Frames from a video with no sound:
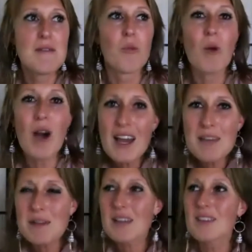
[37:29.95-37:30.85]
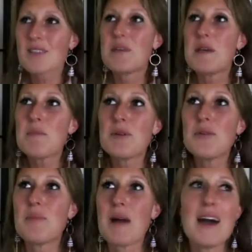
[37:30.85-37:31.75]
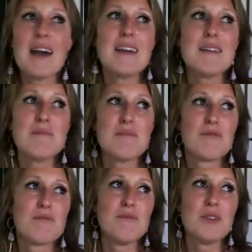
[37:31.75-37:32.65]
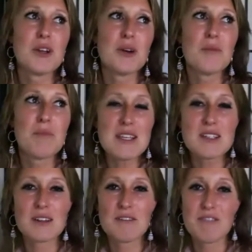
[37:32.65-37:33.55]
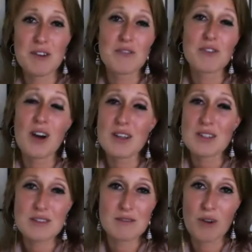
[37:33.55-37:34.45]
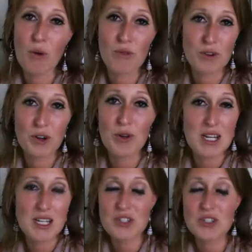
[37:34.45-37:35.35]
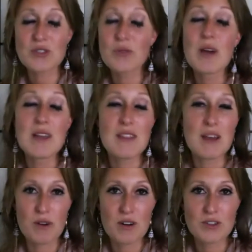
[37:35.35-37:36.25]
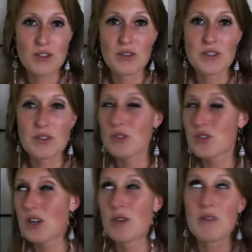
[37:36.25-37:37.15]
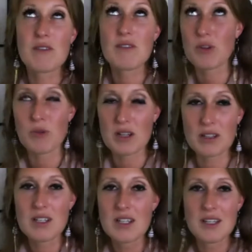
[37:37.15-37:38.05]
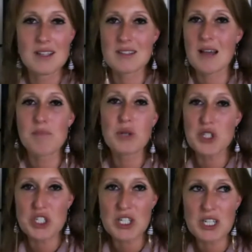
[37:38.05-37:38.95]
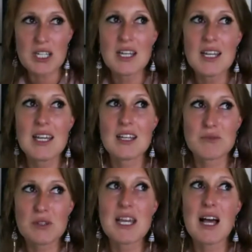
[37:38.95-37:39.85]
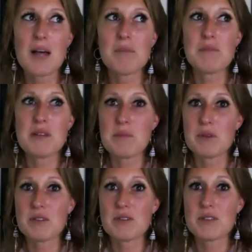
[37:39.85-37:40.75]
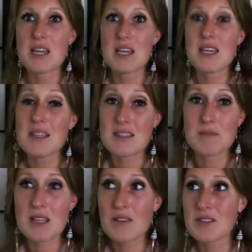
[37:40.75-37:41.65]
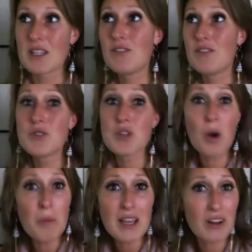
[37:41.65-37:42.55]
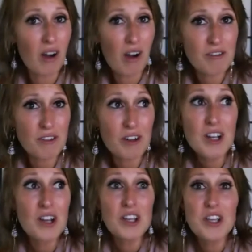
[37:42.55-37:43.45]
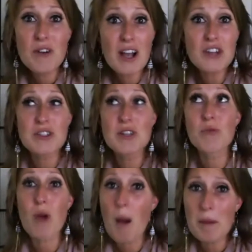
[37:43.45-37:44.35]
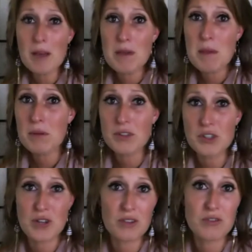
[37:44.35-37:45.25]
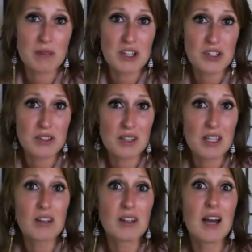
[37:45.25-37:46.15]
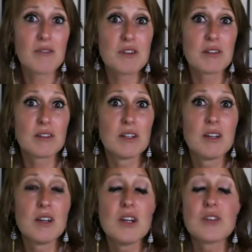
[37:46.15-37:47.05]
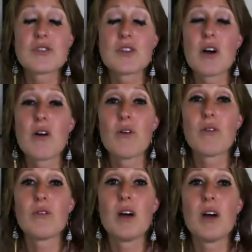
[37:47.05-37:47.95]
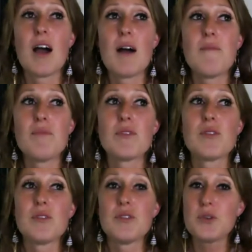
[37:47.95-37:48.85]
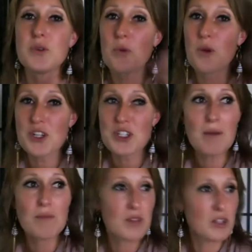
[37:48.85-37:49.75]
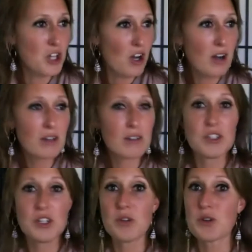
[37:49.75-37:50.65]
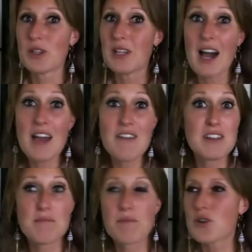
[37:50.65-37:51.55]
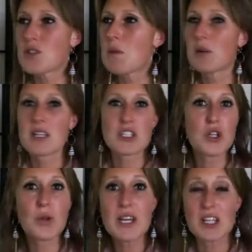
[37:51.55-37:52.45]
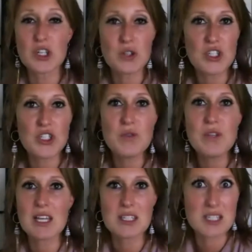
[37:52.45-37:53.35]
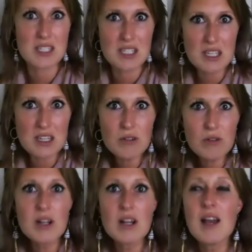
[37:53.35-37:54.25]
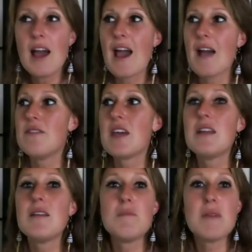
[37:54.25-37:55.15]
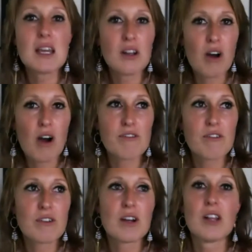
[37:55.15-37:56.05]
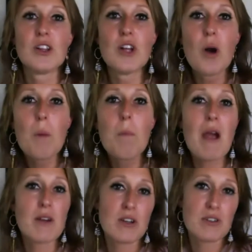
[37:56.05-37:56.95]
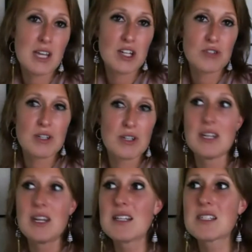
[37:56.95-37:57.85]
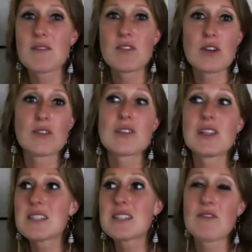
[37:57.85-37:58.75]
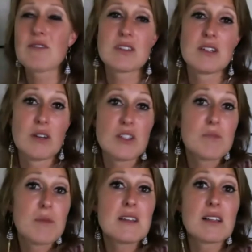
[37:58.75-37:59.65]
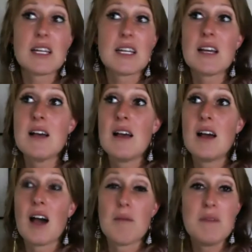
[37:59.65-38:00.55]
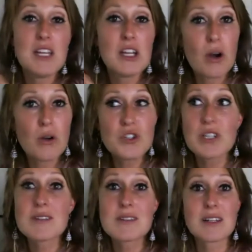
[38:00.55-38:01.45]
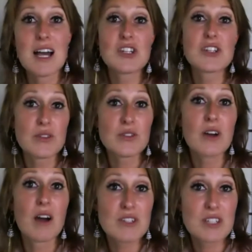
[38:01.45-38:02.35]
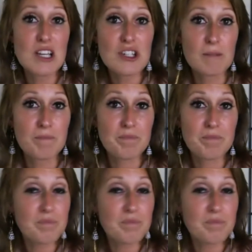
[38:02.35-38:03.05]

Why? Because people buy, you know, based on fear of loss over greed. It's just the way they work. So don't try and reinvent the wheel. It's not pushy. It's really helping people say yes to themselves. And if you don't make an offer, you're actually robbing people of the transformation that they could have with you. So um, do a workshop, a talk, you know, you're live in person, people get to know, like, and trust you, they get to see you, and then make an offer, a low barrier to entry, $97. Let's have this, you know, it's basically a mini coaching slash sales conversation.